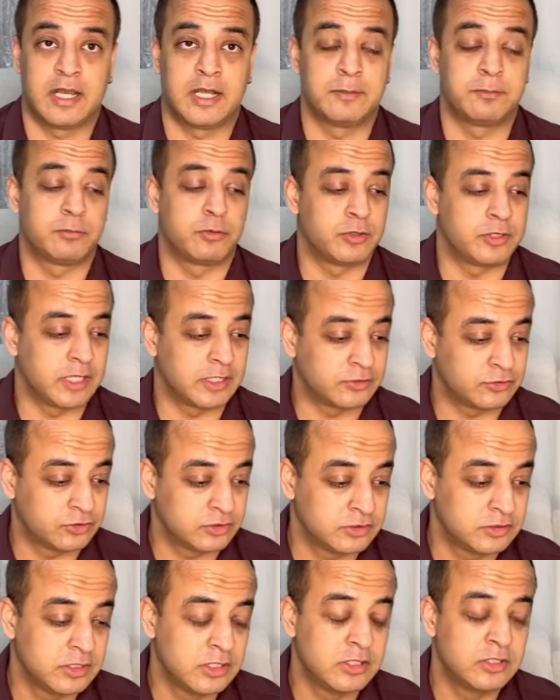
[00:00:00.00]
And
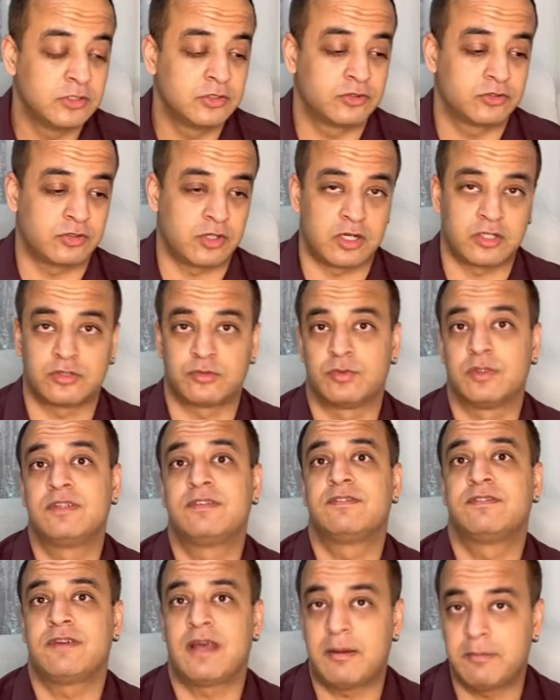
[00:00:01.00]
protection starts with
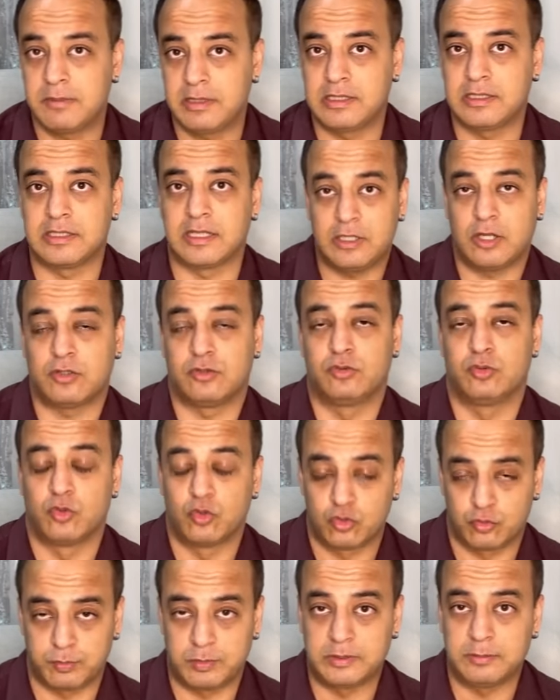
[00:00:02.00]
family, or uh,
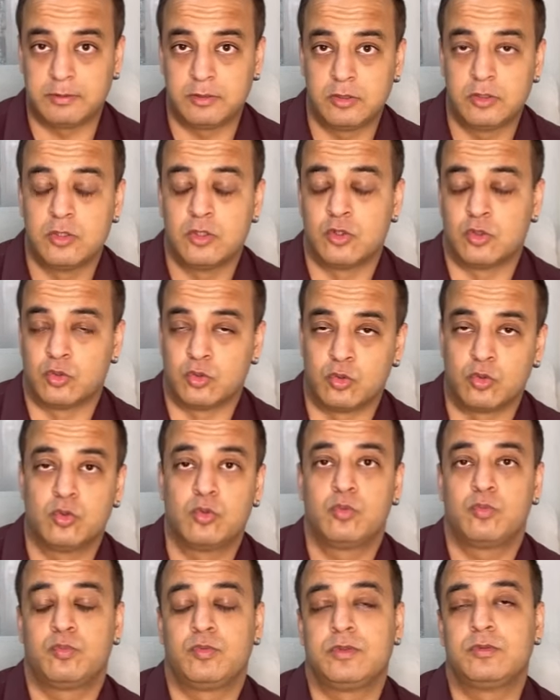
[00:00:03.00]
those people
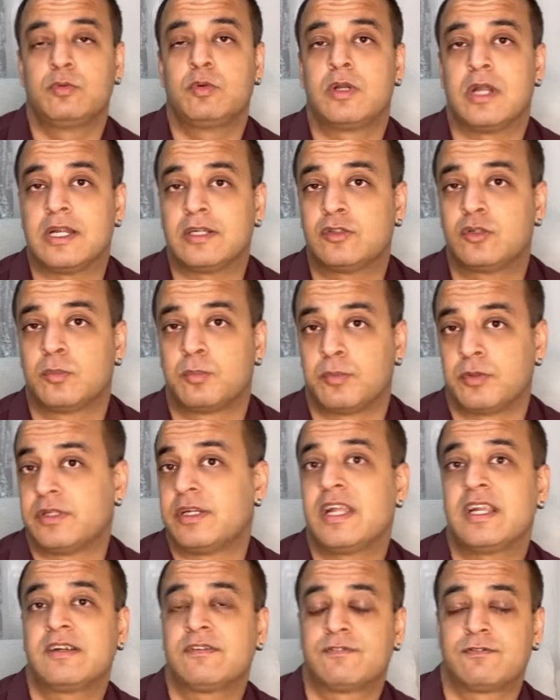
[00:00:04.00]
who we would like to
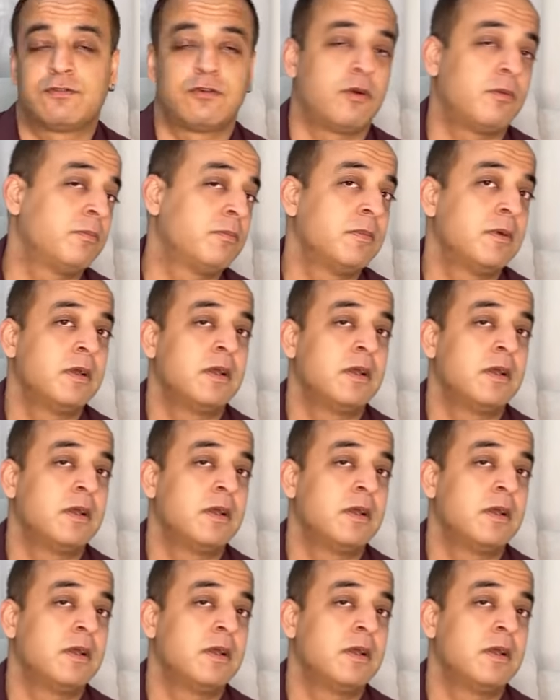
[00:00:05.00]
protect from